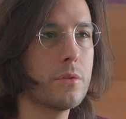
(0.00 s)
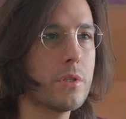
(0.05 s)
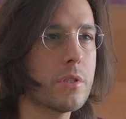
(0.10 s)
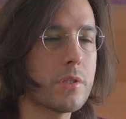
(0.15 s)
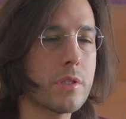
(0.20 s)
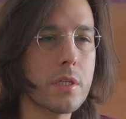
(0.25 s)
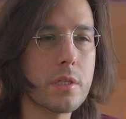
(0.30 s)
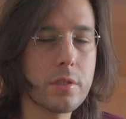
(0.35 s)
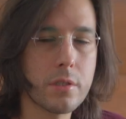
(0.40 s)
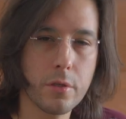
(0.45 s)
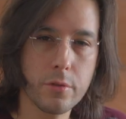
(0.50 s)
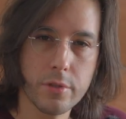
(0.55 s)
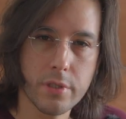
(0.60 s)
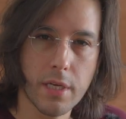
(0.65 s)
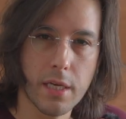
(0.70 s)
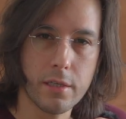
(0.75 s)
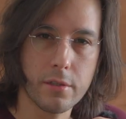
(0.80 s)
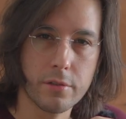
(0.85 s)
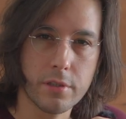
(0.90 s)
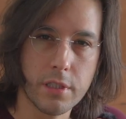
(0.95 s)
The 6-note
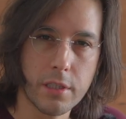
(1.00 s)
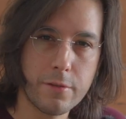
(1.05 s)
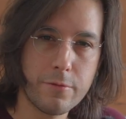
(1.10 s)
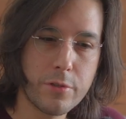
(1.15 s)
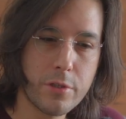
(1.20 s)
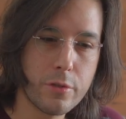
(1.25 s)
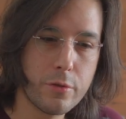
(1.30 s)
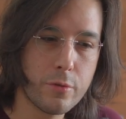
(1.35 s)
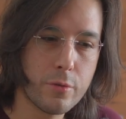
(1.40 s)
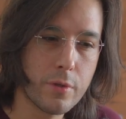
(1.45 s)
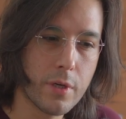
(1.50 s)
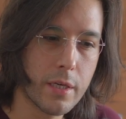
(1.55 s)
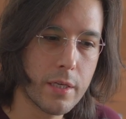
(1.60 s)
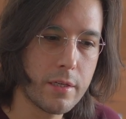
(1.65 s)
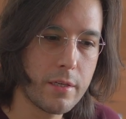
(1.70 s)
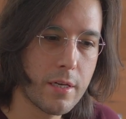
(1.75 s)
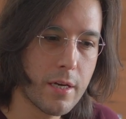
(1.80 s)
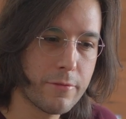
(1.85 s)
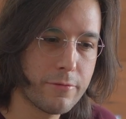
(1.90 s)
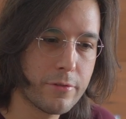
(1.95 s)
scale gives you
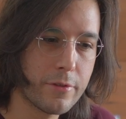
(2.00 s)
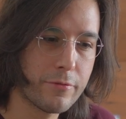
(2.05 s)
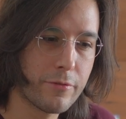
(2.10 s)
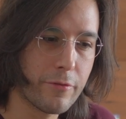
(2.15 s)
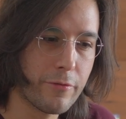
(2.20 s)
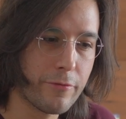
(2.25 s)
enough of a